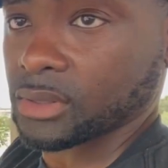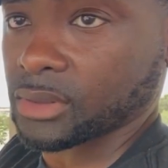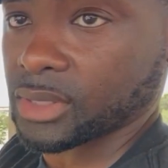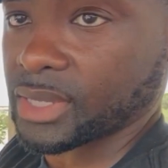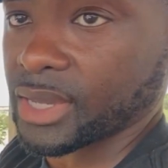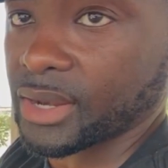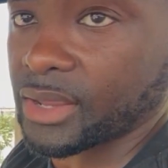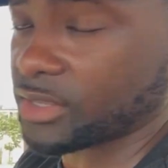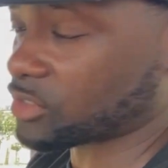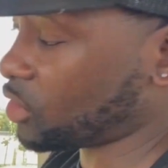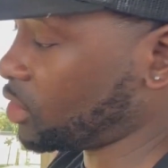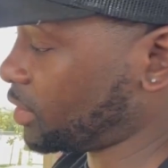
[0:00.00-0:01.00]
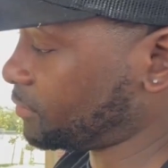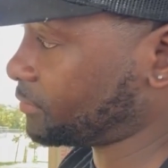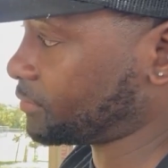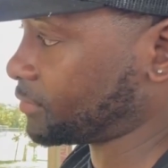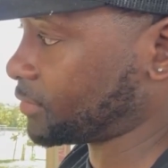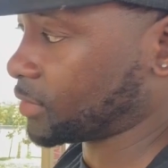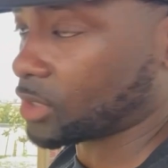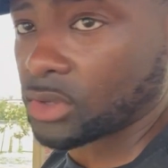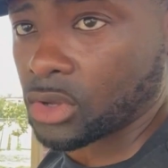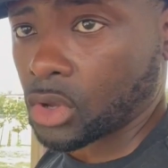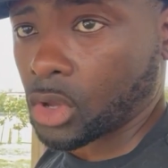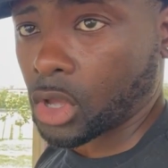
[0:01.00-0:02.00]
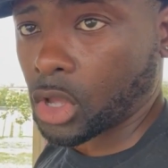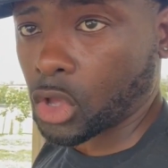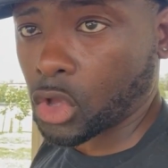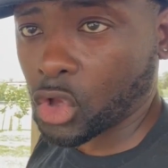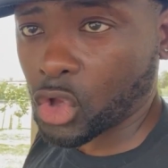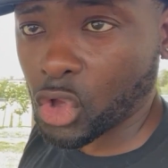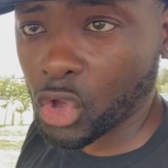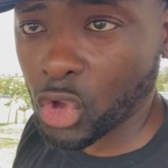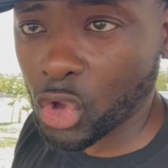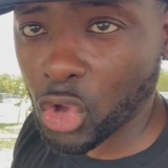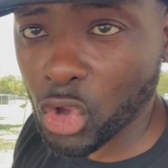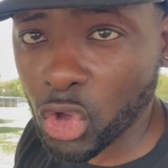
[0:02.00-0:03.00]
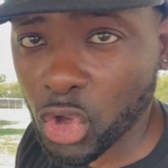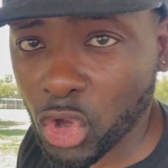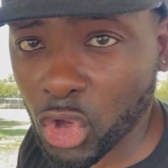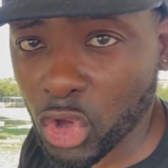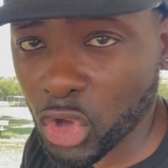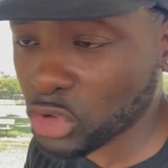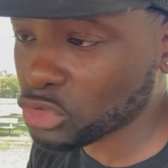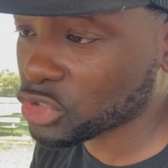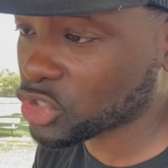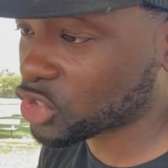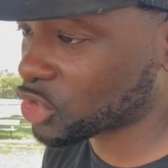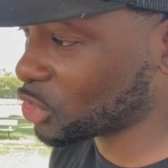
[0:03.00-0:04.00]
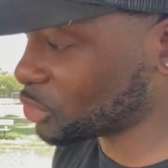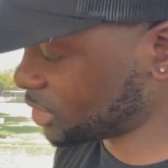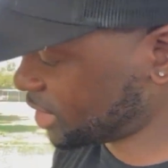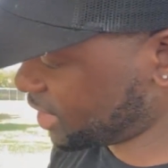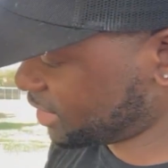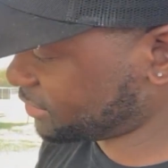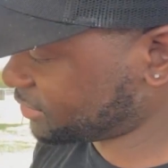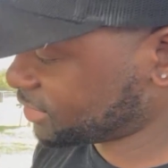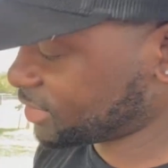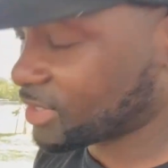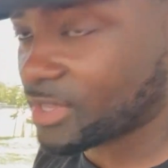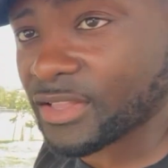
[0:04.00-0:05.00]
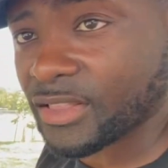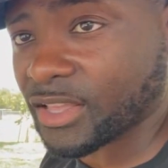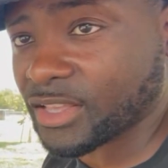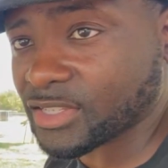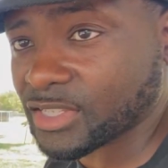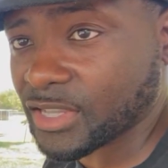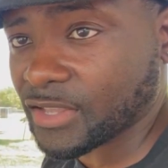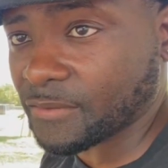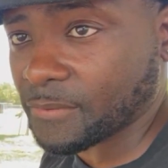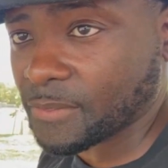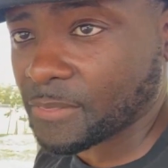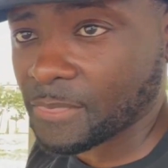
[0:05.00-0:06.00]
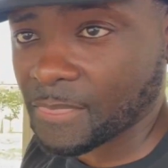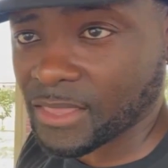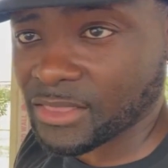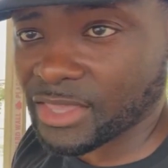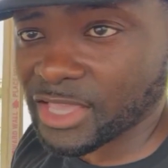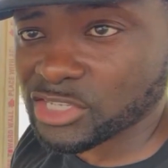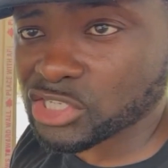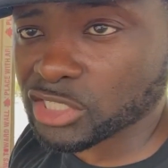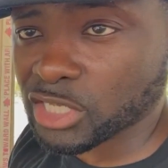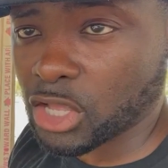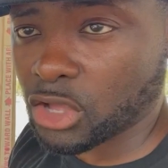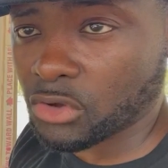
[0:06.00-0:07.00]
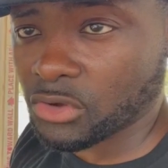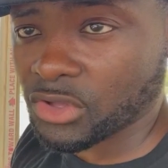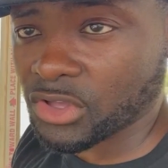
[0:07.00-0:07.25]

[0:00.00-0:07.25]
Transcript: Look at it, it's on. Oh, shoot now. Let's see. That's slow.